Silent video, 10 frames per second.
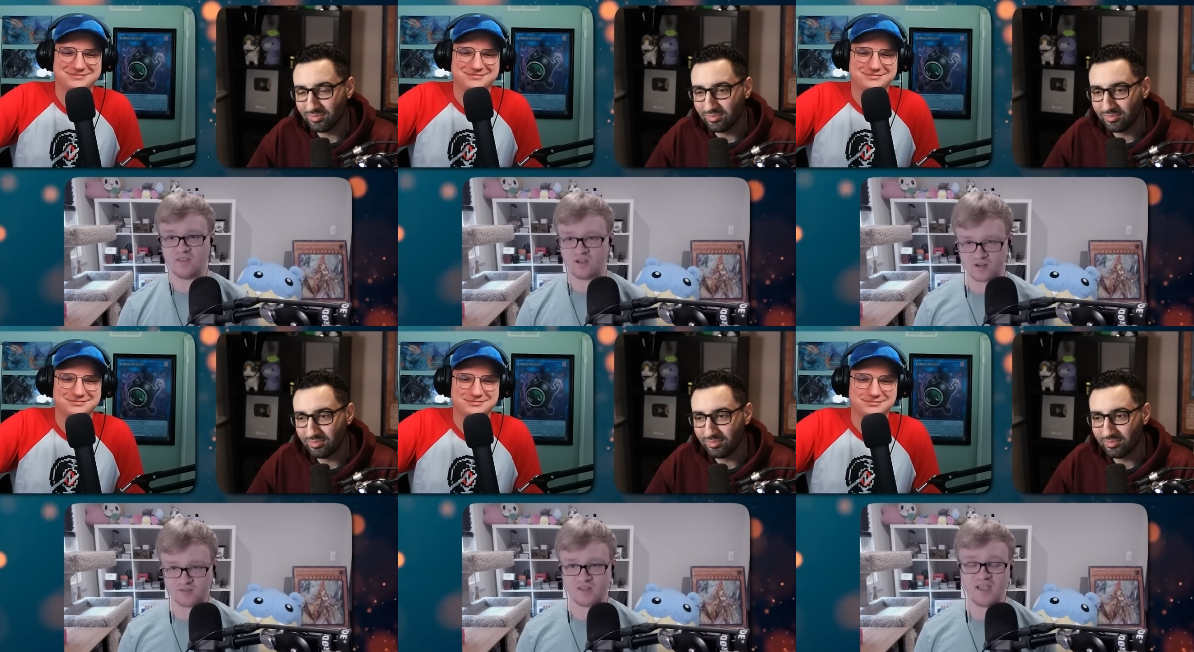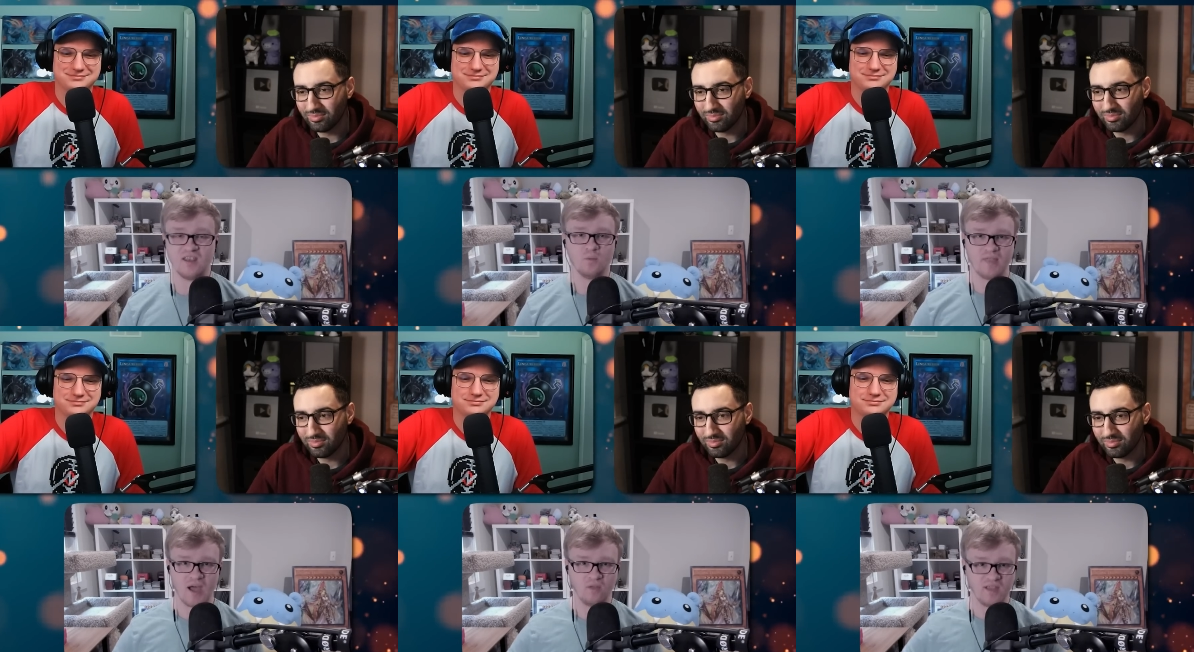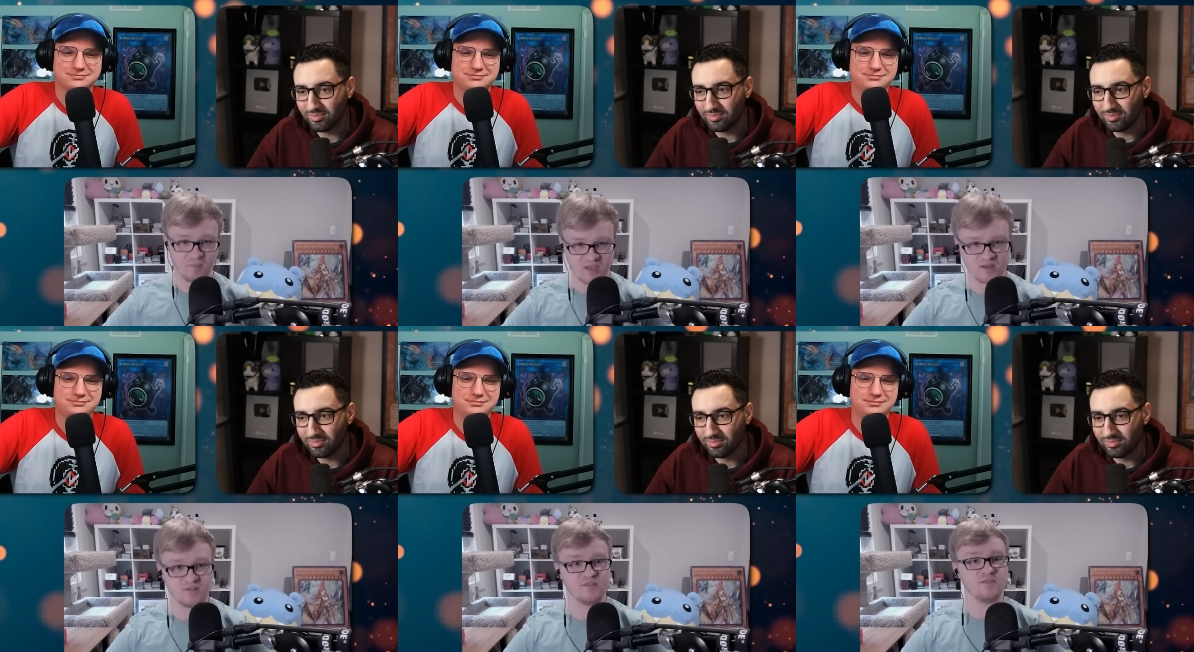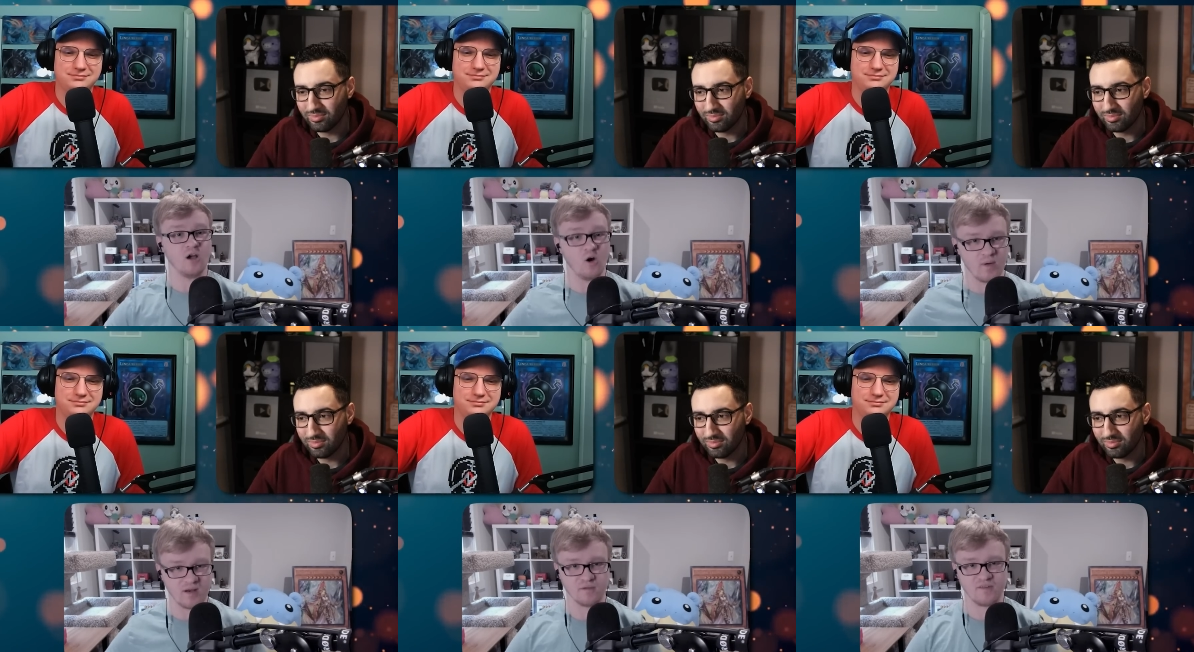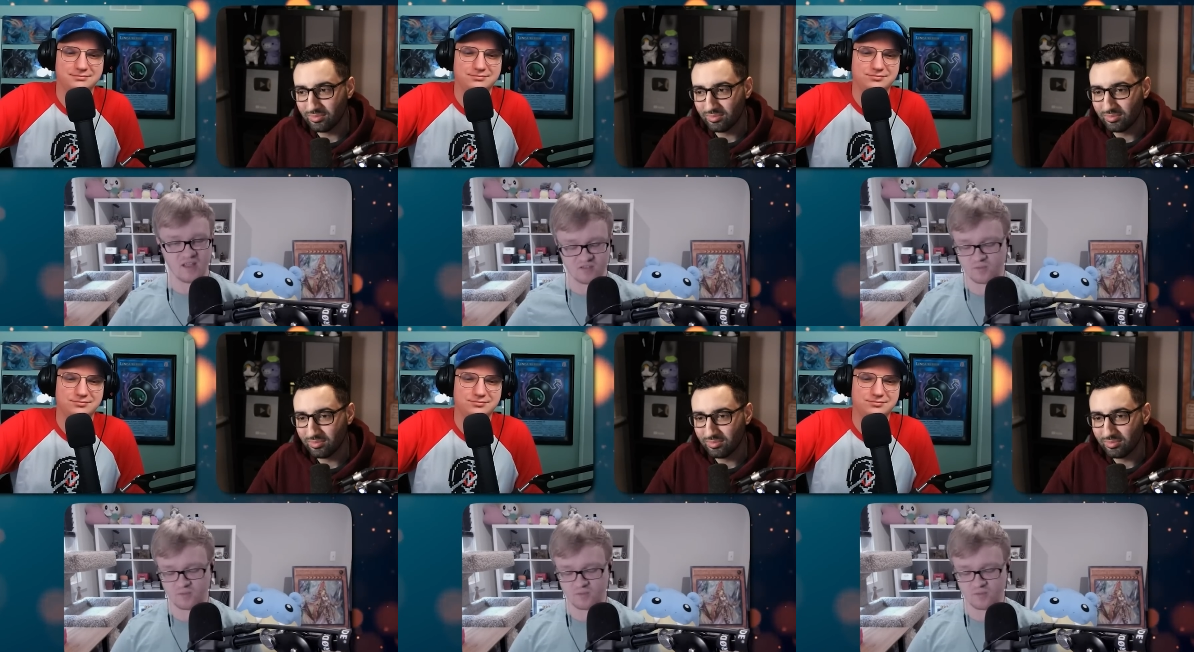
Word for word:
Speaker 1: they're exciting without like being so in your face